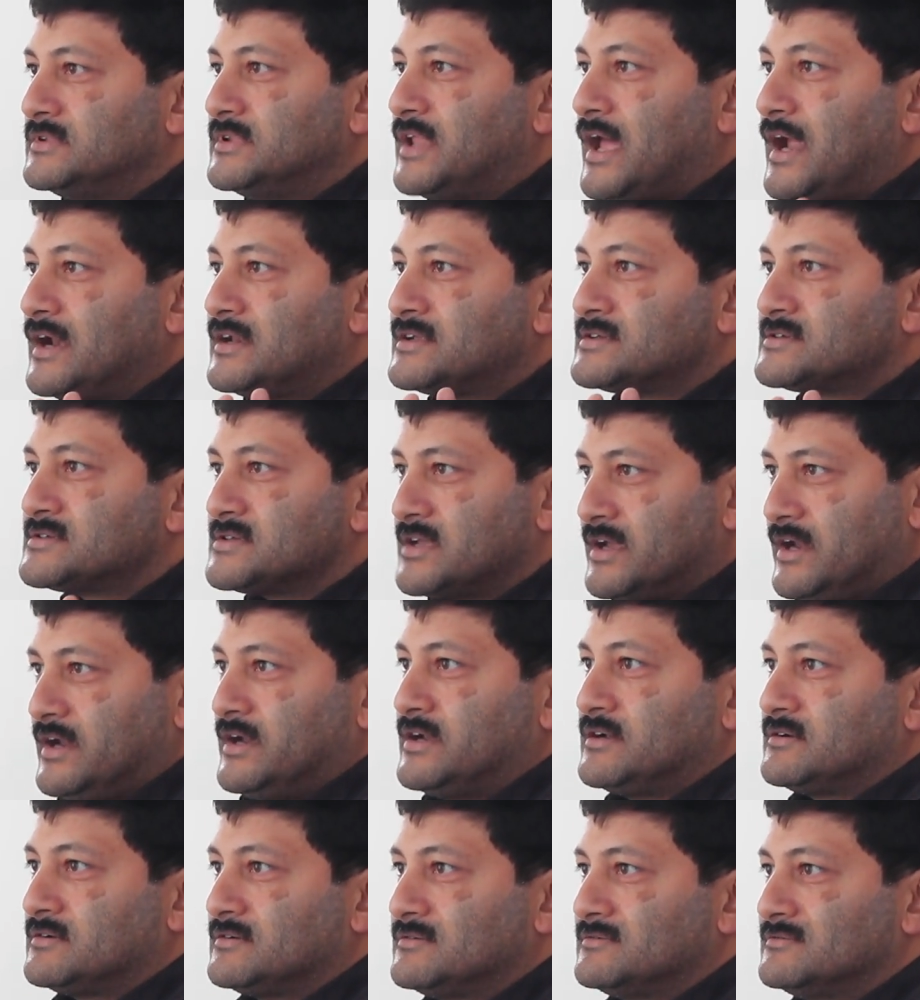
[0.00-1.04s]
That's
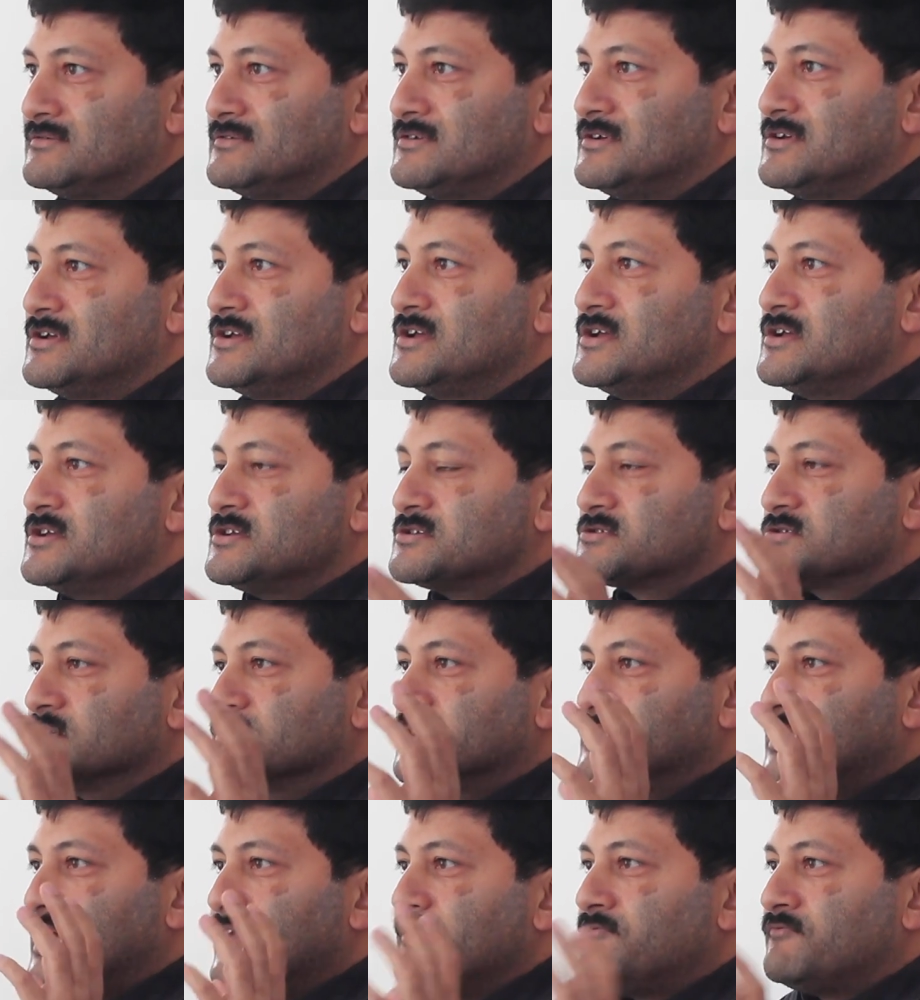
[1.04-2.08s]
it.
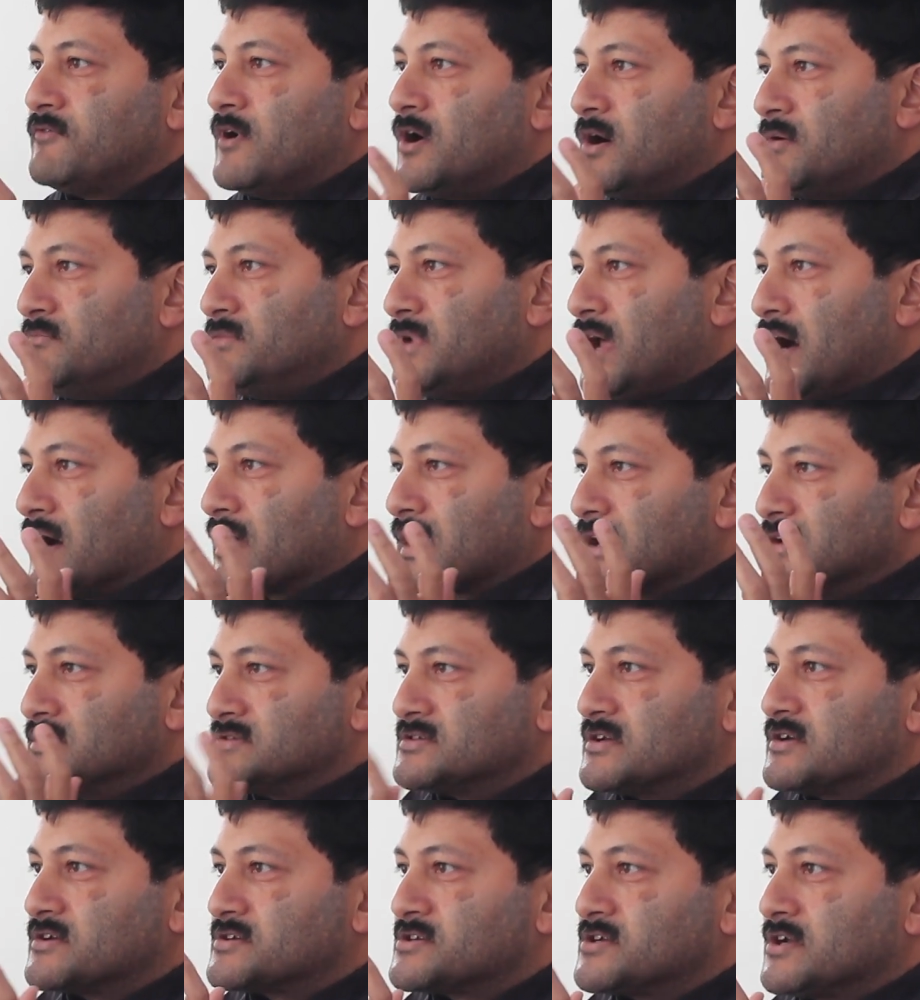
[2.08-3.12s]
So they formed a
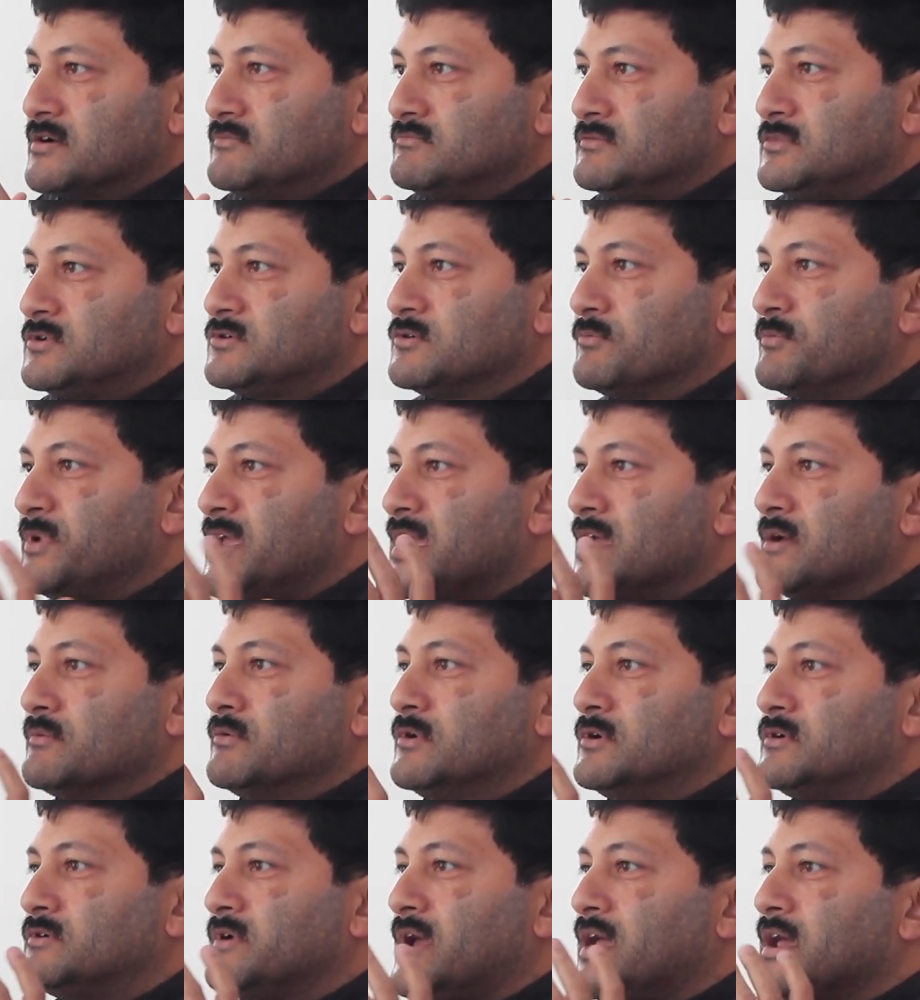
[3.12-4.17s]
consortium to be
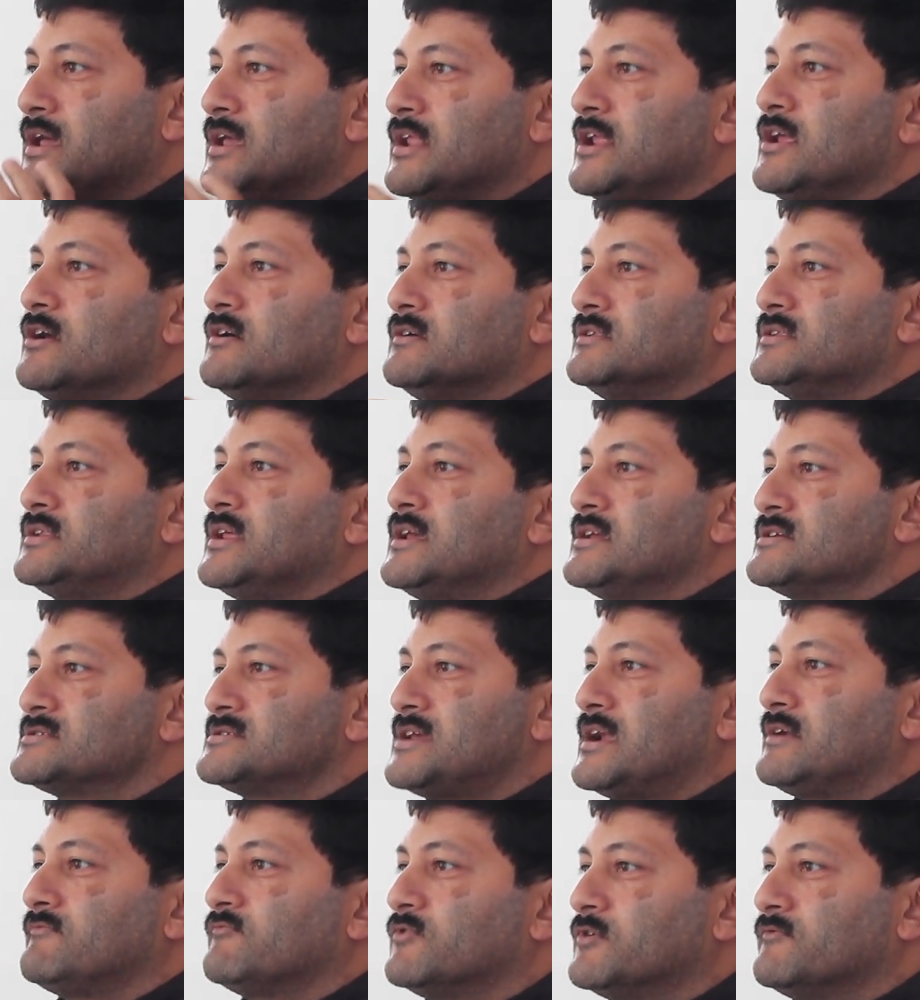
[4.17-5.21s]
able to agree on
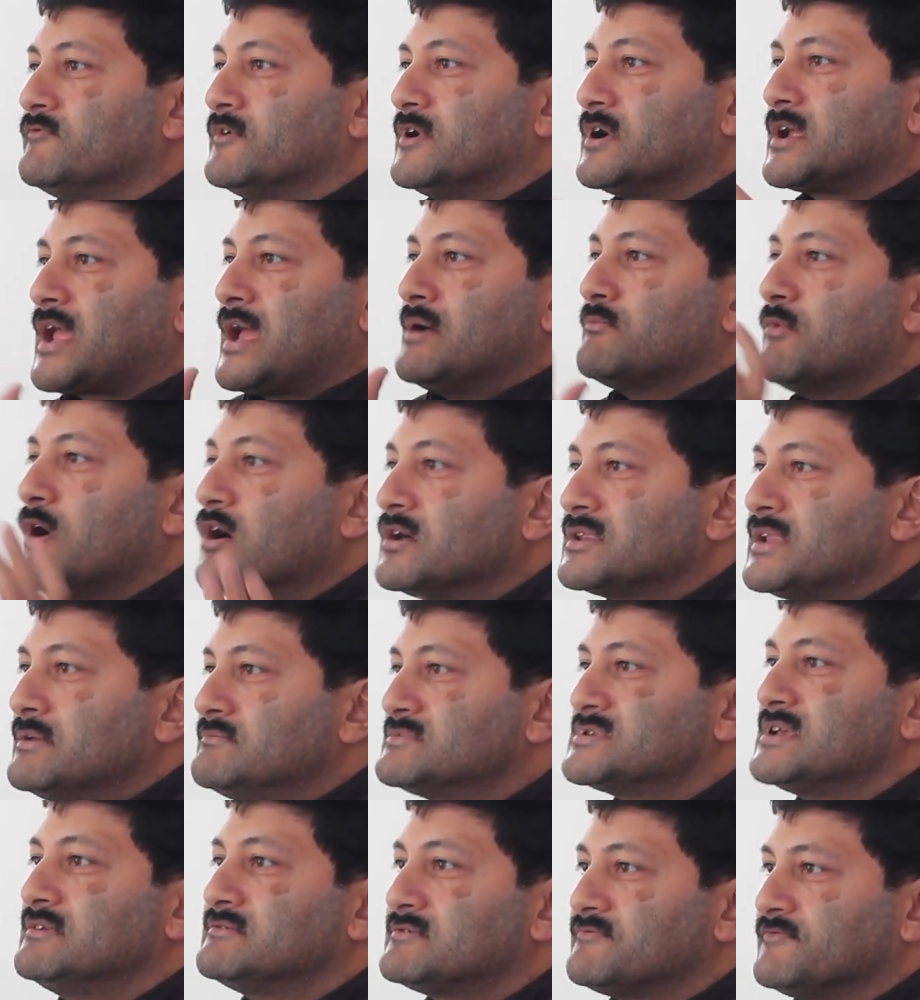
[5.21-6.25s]
things that would work among
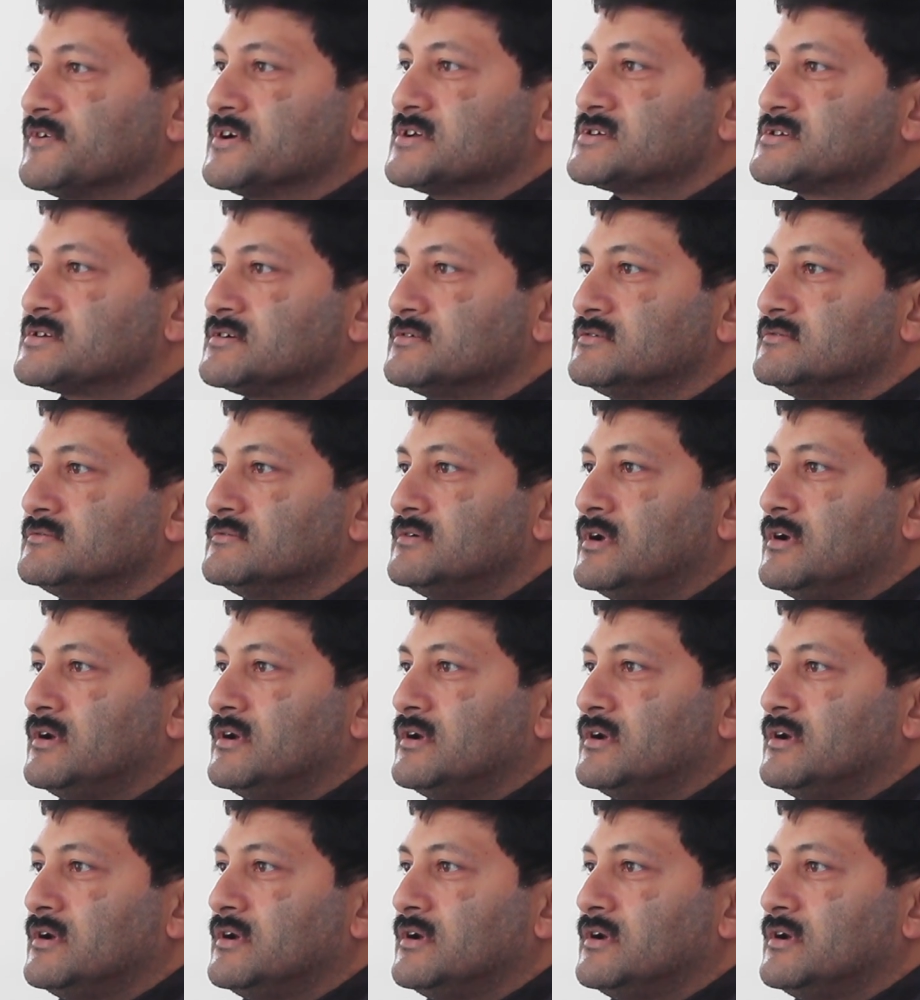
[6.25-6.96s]
themselves first.